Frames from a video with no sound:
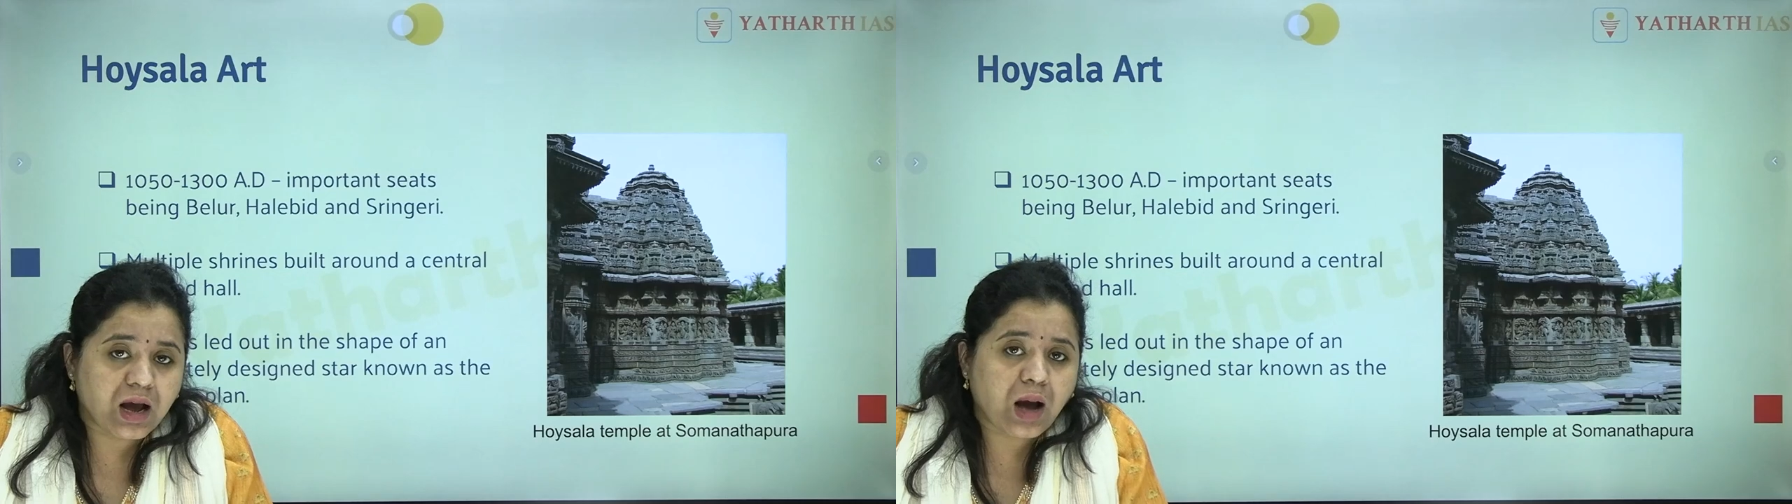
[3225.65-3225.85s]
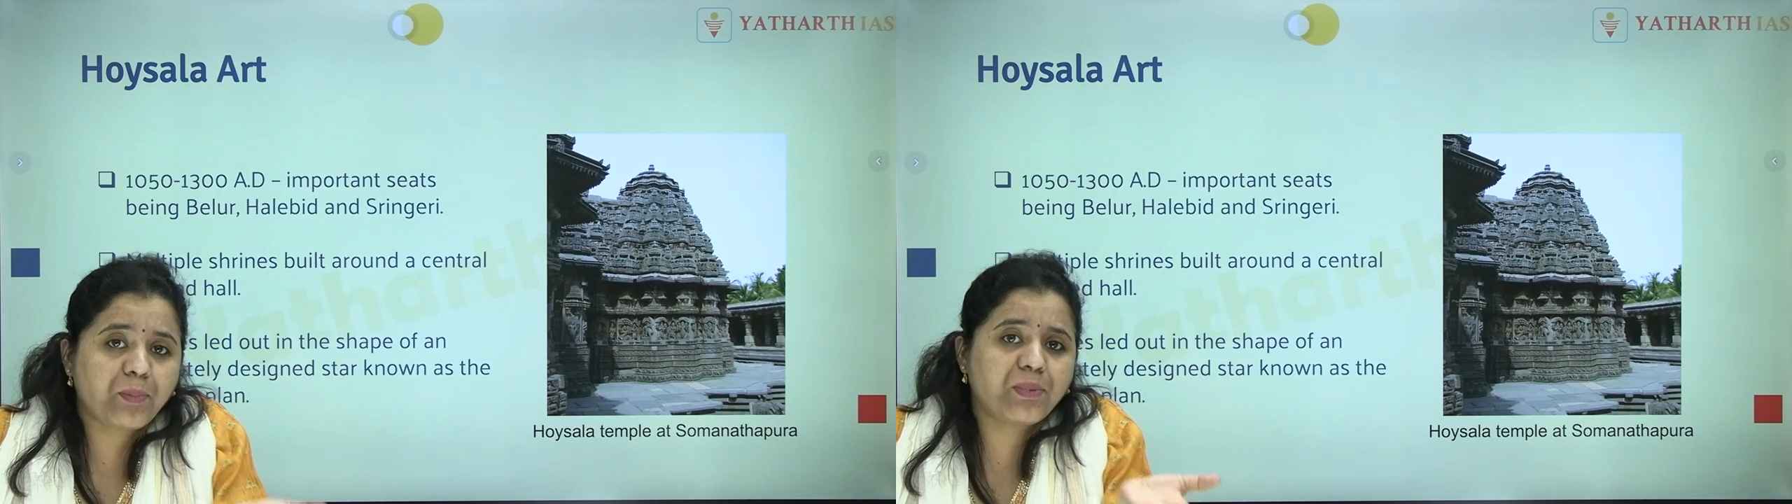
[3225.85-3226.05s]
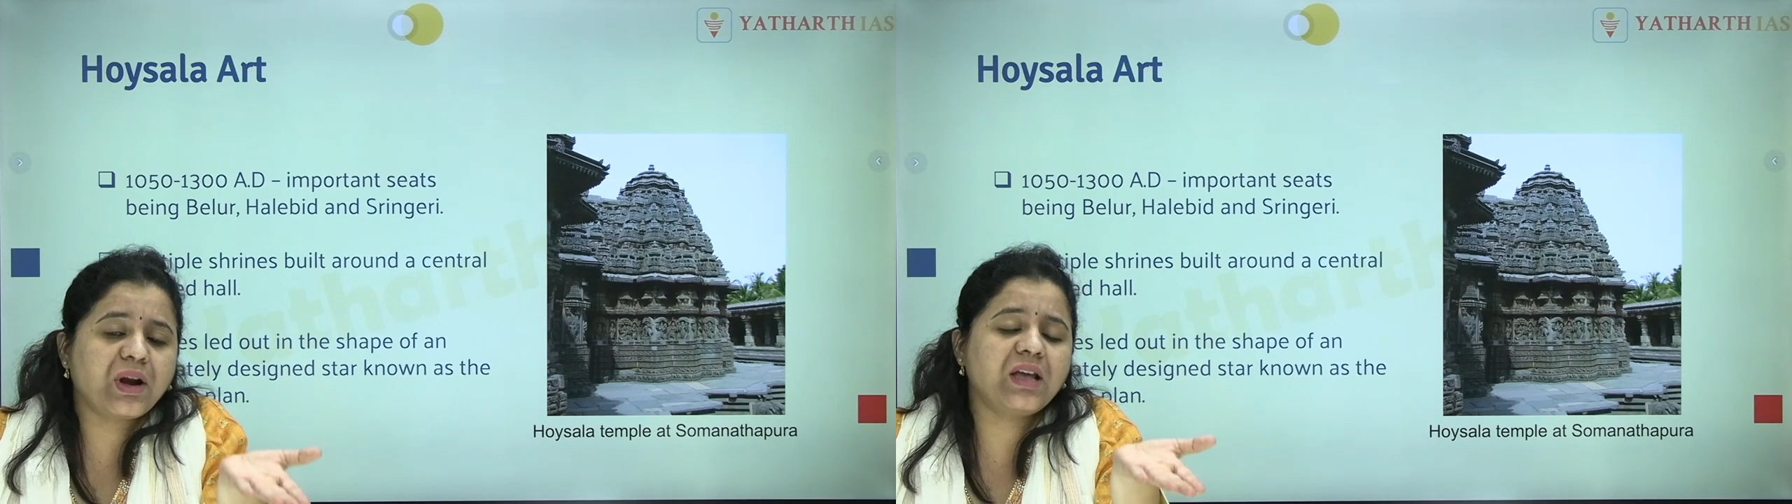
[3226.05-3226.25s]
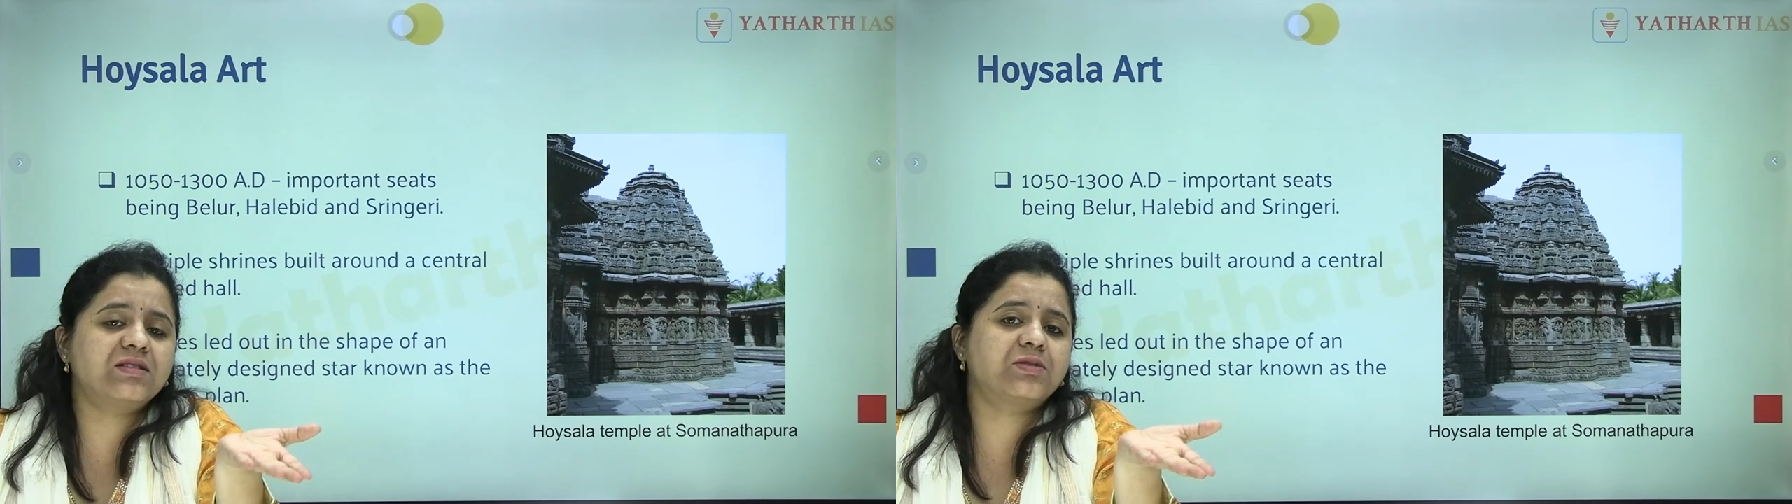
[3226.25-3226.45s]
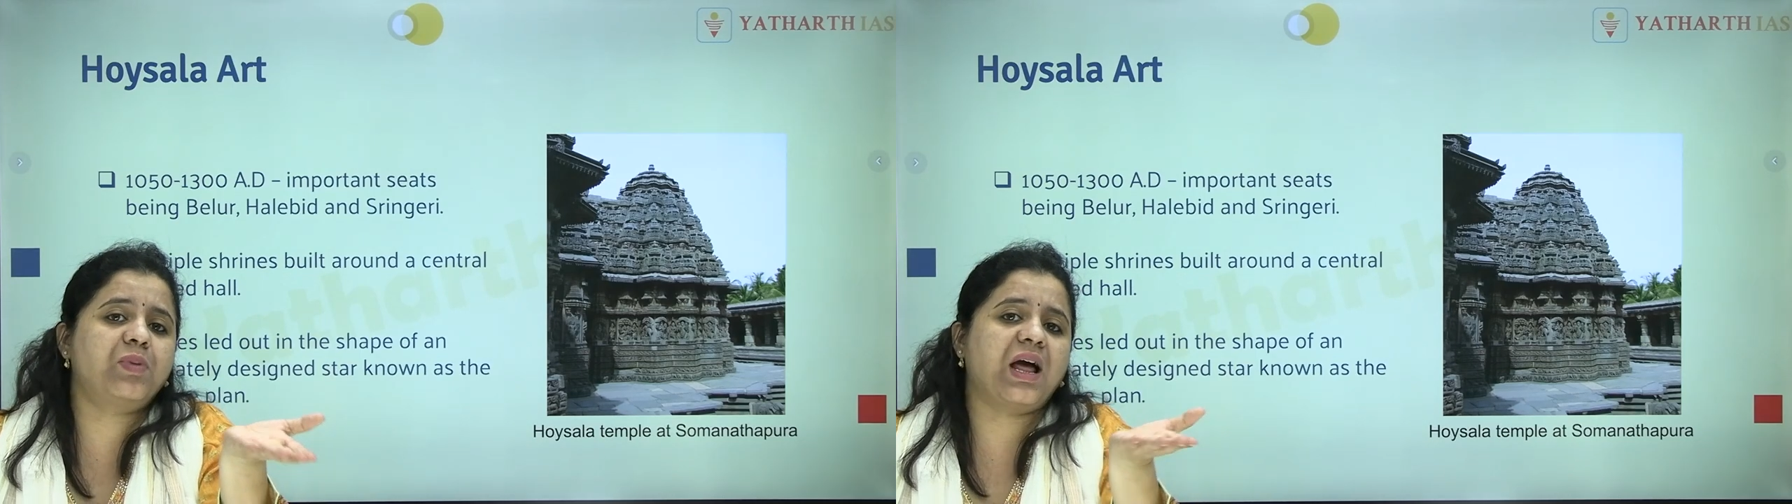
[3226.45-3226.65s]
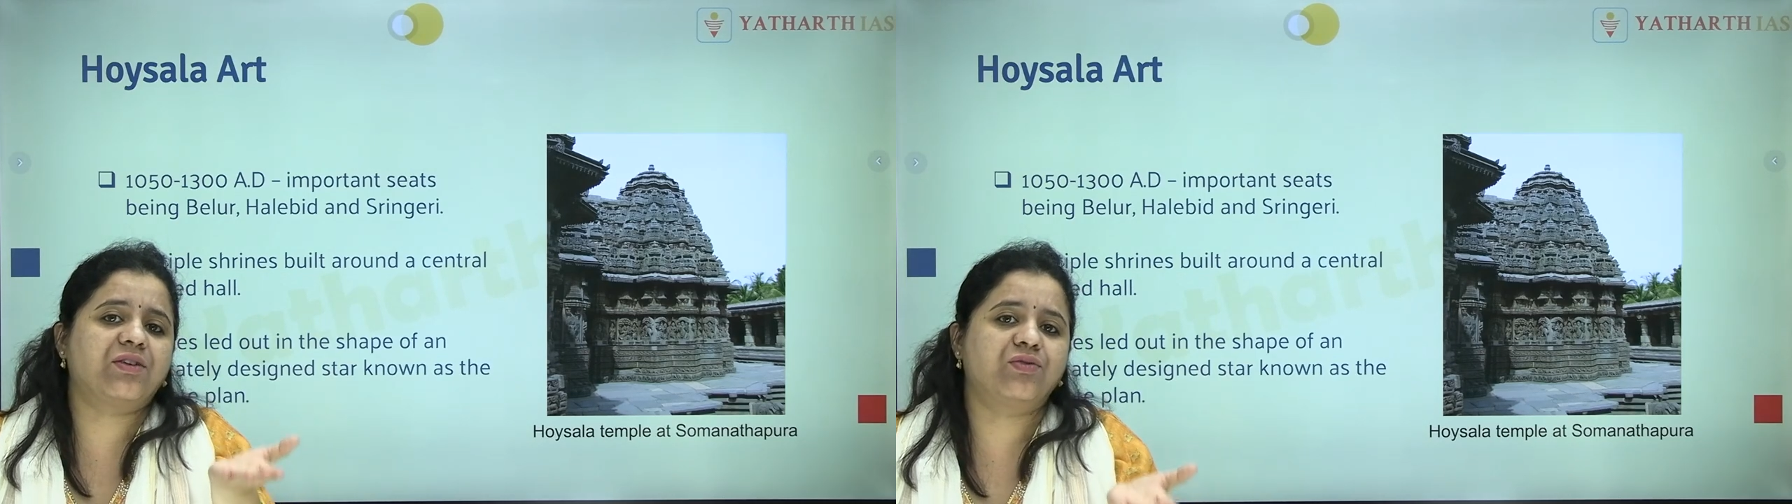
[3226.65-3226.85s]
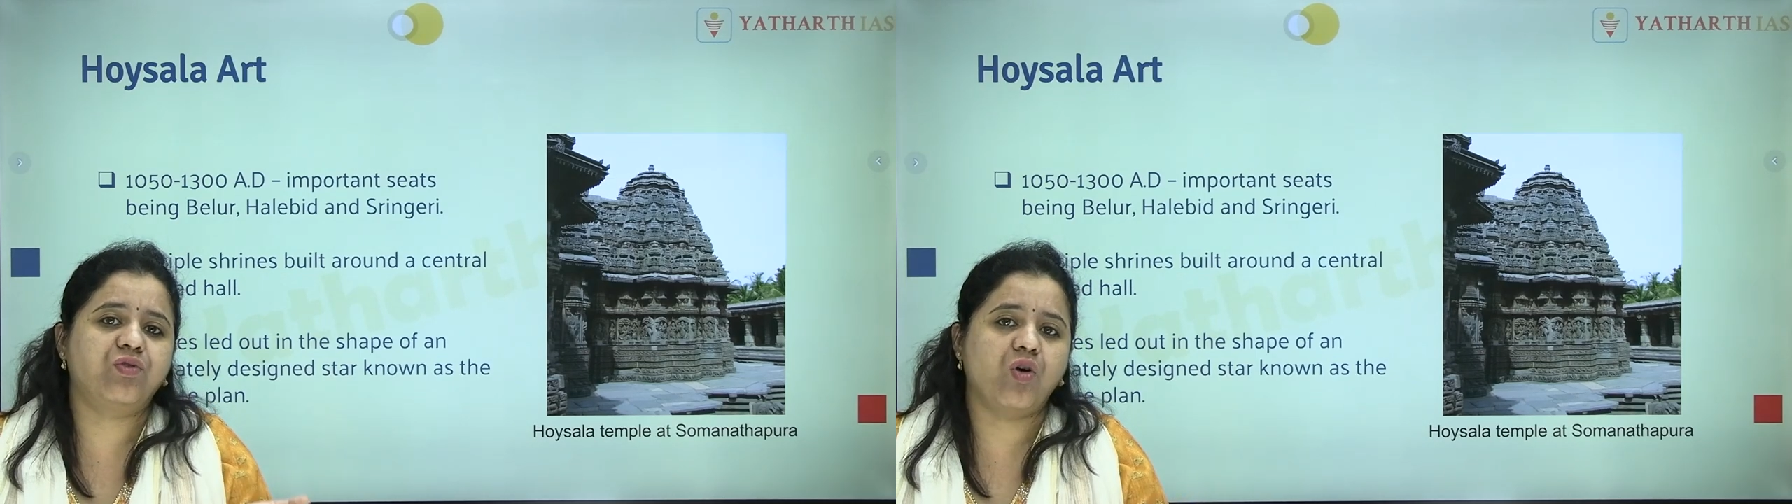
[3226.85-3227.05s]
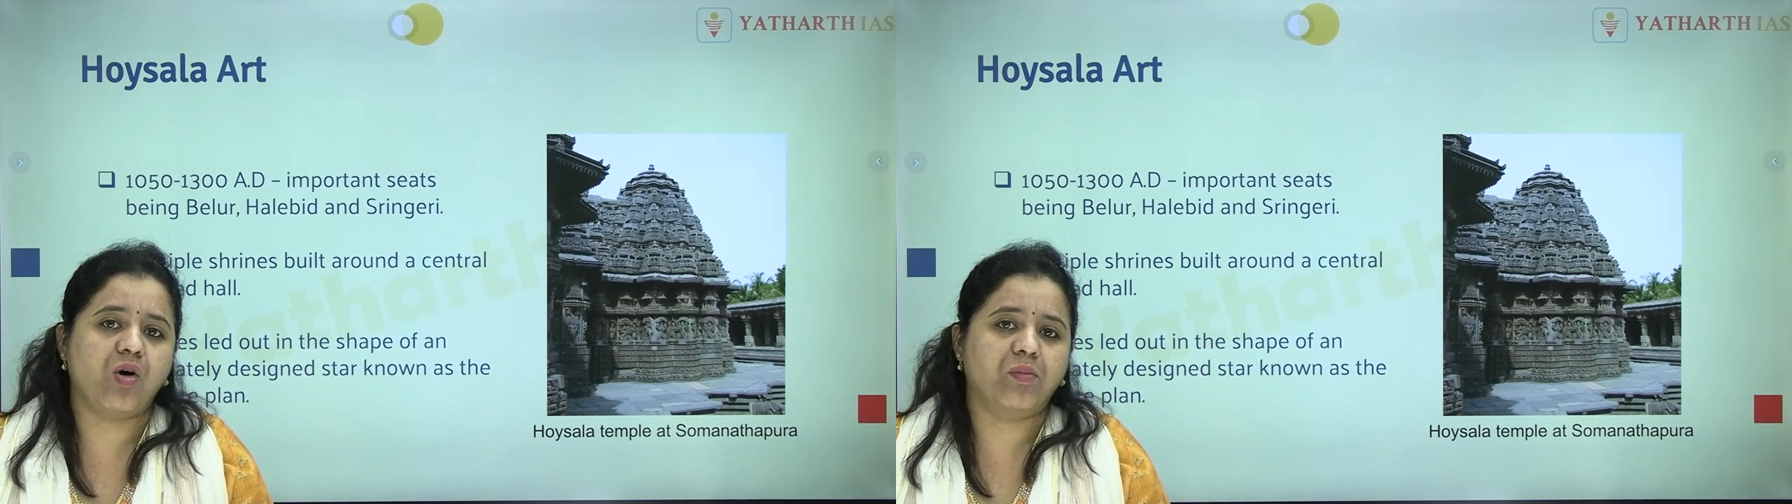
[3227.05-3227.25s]
upraised
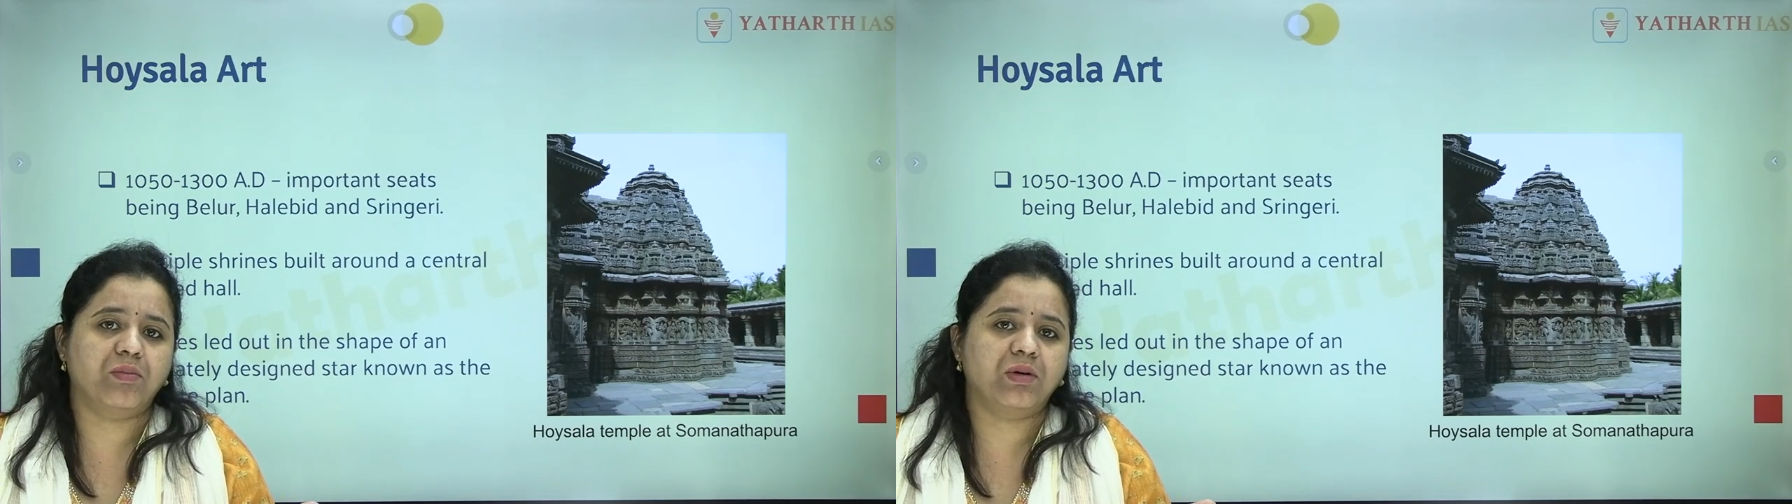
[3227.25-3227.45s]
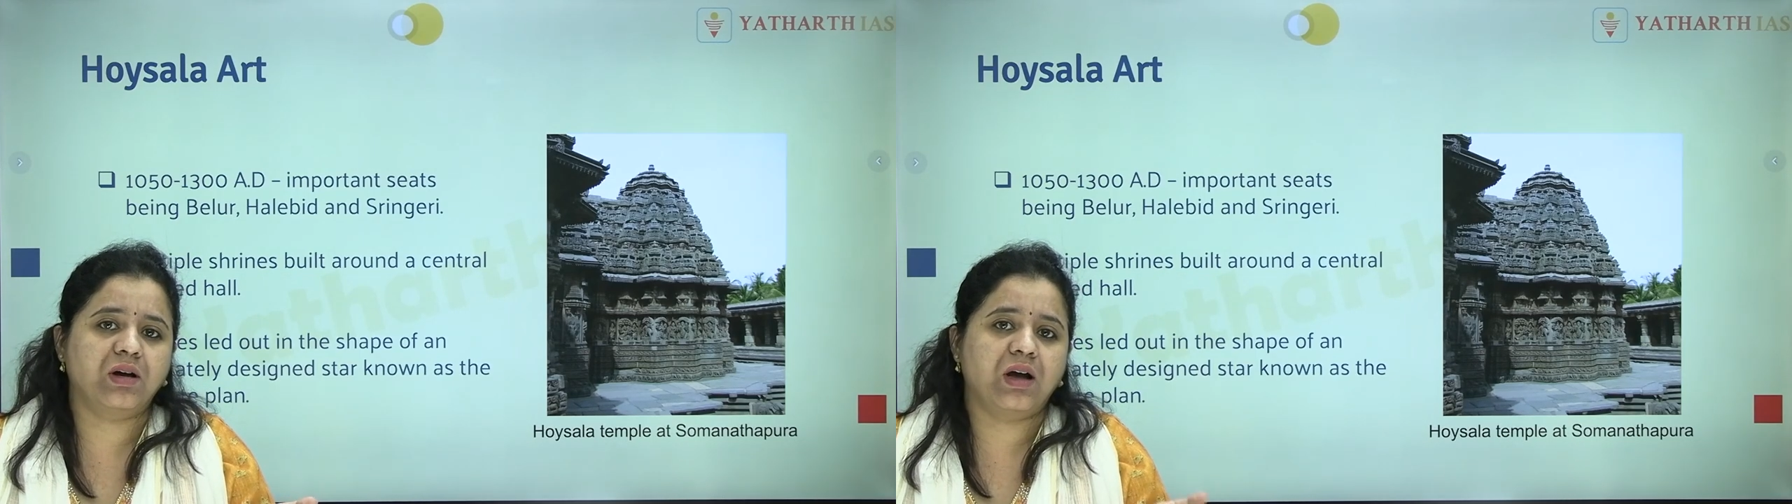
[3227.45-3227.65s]
platform,